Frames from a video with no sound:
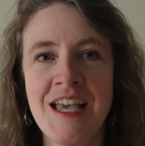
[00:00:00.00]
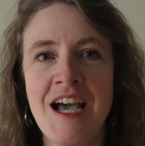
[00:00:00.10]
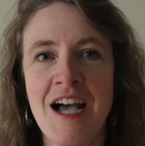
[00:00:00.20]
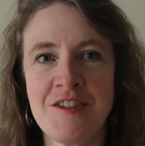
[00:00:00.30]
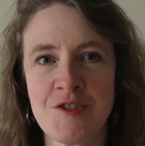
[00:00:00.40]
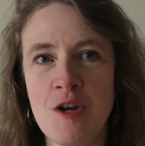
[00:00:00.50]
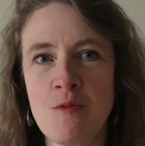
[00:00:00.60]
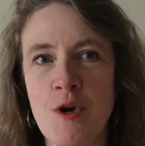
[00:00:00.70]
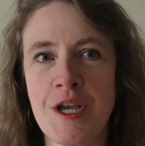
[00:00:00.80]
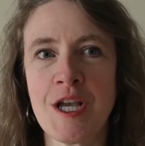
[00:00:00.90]
I started
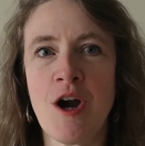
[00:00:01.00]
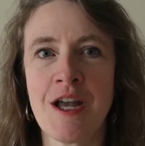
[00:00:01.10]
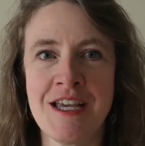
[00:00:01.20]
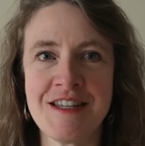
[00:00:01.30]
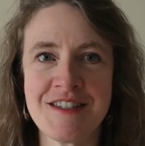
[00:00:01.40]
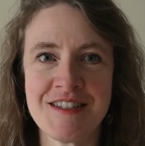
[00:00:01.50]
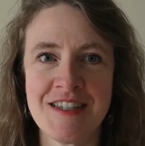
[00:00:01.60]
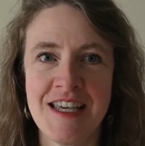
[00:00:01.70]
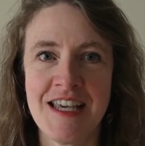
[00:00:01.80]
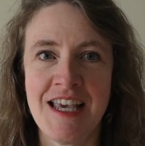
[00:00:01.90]
working on it,
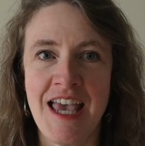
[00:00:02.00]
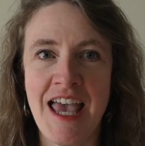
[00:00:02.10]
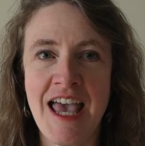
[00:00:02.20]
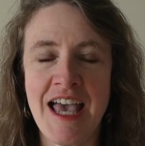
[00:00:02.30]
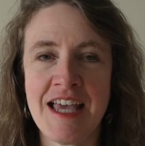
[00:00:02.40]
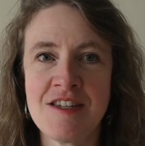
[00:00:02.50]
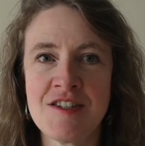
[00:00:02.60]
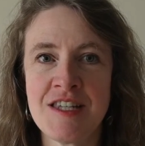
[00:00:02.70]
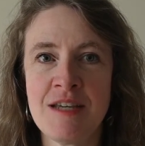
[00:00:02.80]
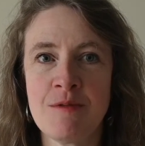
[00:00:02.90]

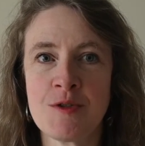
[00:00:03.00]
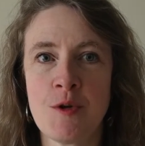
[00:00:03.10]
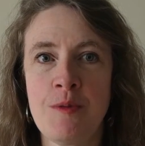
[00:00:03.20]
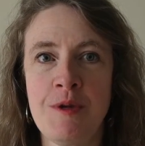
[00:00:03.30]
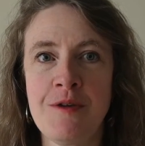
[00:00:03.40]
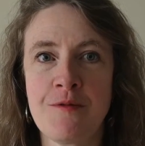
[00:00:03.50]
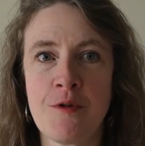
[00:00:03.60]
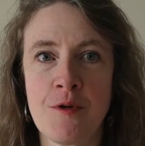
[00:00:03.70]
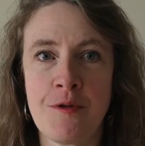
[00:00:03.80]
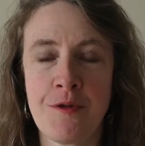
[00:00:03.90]
and it was going to be
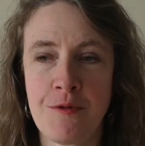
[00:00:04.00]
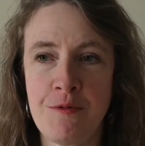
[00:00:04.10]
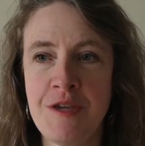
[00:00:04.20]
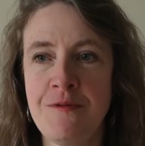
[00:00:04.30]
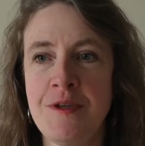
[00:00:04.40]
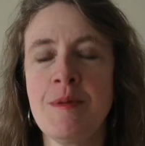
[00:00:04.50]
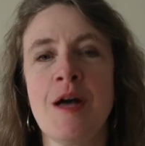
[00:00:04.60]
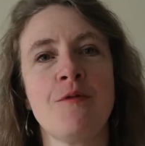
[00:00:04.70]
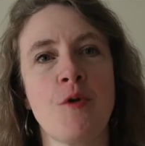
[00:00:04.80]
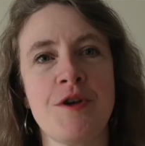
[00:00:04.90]
for 3
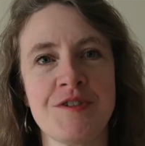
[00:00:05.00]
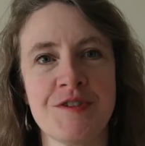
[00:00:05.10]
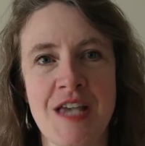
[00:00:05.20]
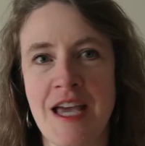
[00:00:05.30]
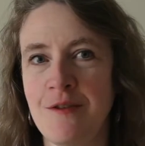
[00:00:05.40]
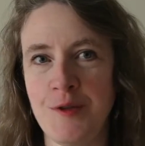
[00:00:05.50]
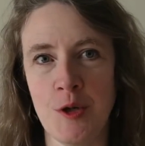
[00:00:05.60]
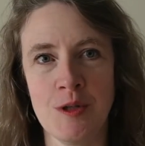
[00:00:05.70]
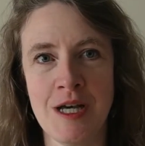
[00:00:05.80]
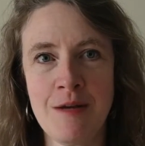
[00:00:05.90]
female voices and
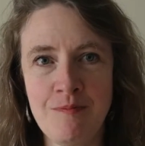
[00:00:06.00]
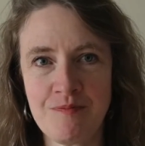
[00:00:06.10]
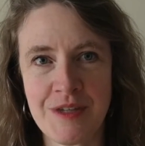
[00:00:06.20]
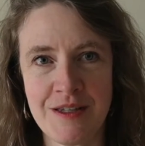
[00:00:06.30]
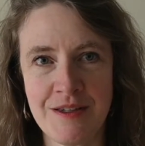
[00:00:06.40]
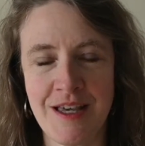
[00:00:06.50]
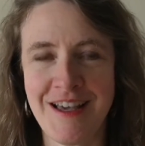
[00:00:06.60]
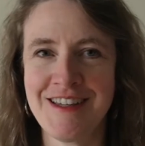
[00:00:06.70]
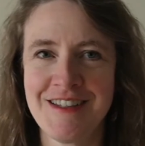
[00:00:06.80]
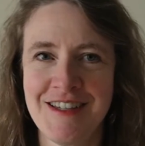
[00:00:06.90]
viola.
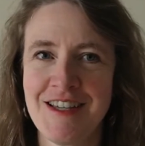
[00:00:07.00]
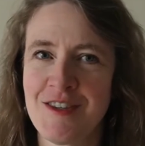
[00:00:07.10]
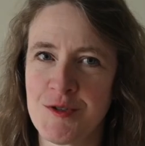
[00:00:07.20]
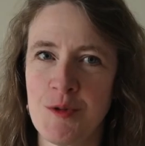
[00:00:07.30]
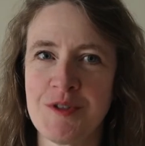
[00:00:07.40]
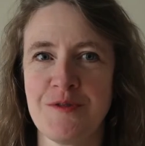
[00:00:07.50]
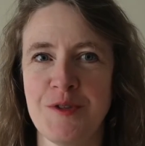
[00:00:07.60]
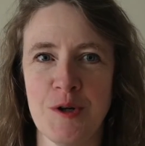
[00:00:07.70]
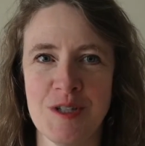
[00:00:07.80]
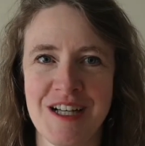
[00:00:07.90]
There's always a
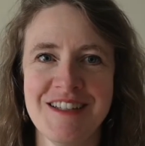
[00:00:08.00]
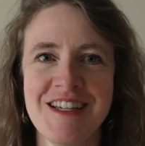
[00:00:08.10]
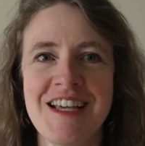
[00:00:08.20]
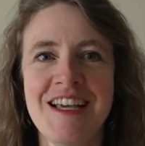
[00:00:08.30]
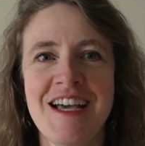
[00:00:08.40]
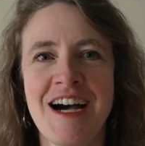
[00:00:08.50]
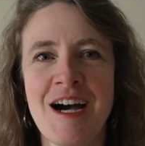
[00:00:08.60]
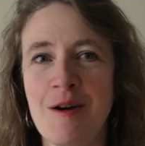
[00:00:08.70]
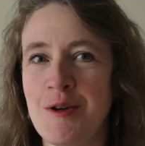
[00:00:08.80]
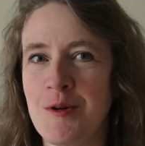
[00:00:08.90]
viola.
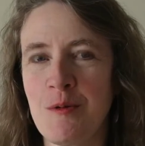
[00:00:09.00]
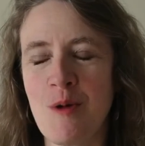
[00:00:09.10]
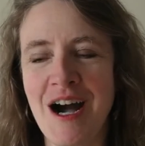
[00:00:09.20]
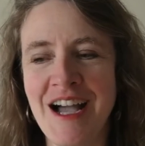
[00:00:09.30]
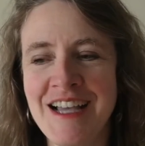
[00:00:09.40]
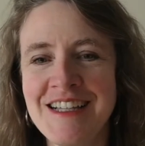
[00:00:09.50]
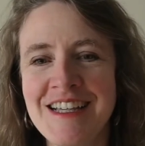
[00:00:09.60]
I don't know why.